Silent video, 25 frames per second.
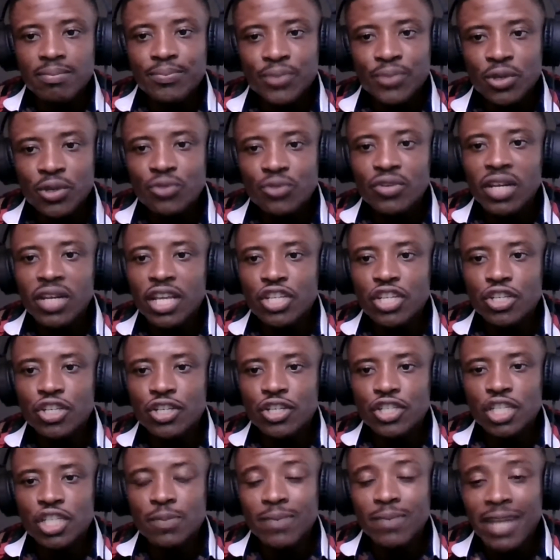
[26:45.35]
Build
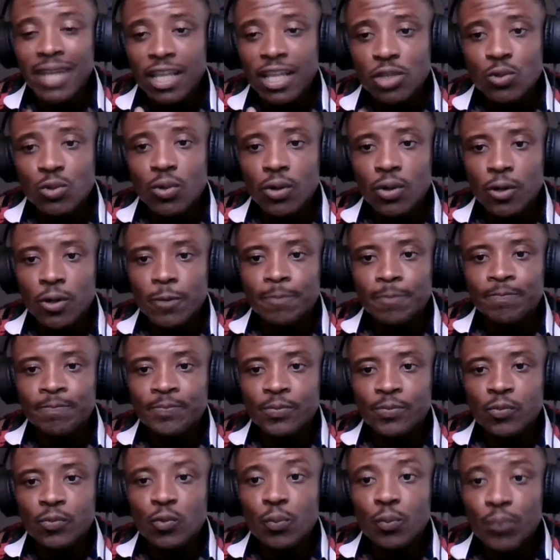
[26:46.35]
relationship, network,
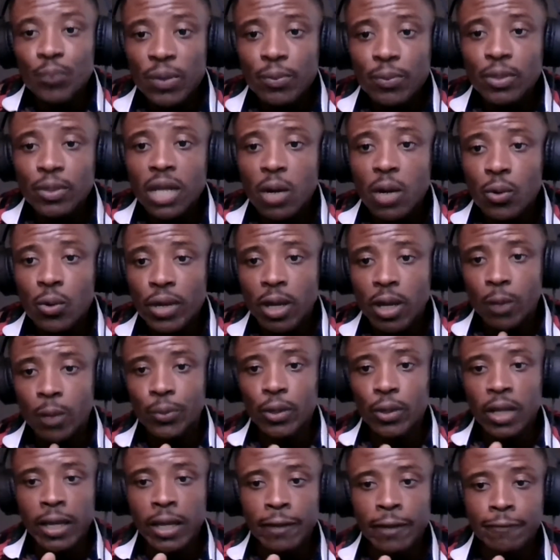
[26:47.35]
people that will help
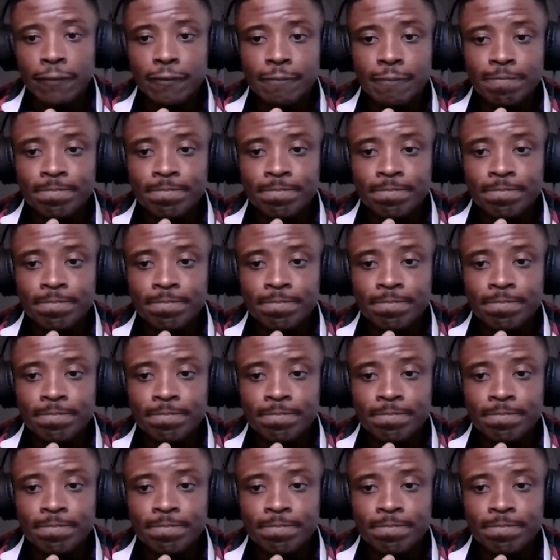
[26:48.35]
your life.